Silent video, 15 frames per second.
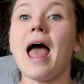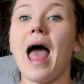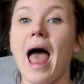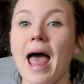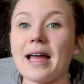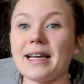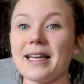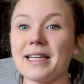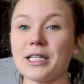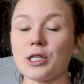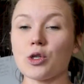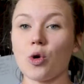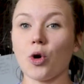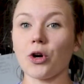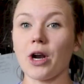any
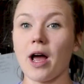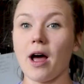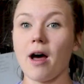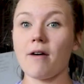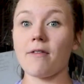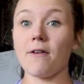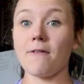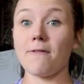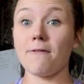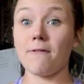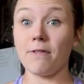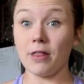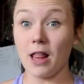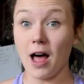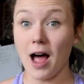sort of
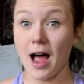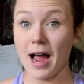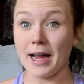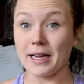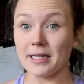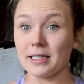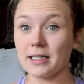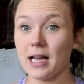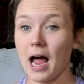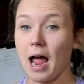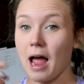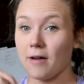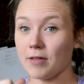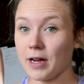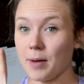flies, I
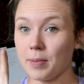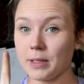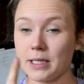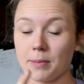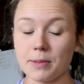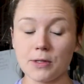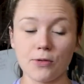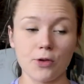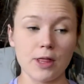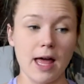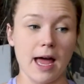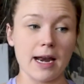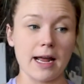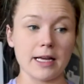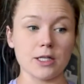have a couple tips for
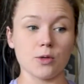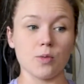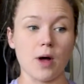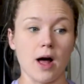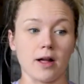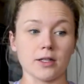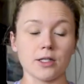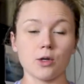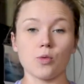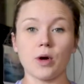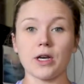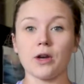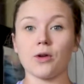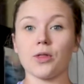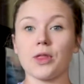that as well. So
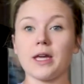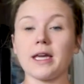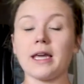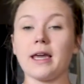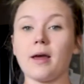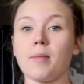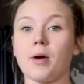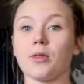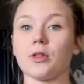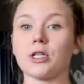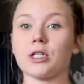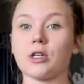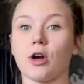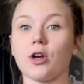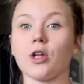when you're thinking about the
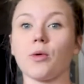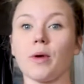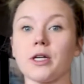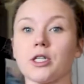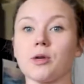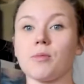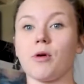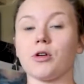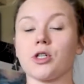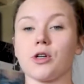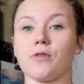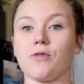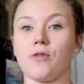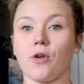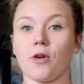starting range of
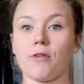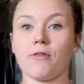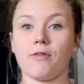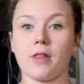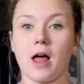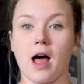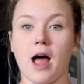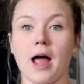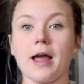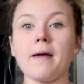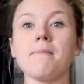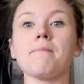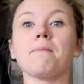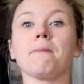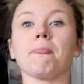motion for a
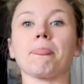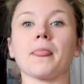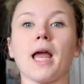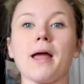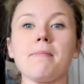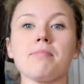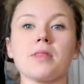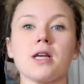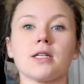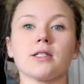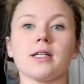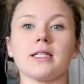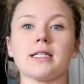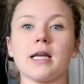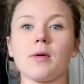fly, okay,
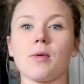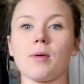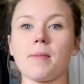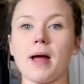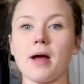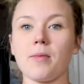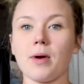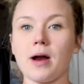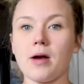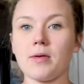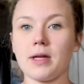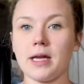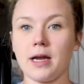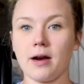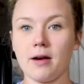so let's say we're
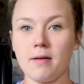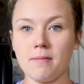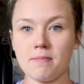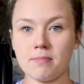out here.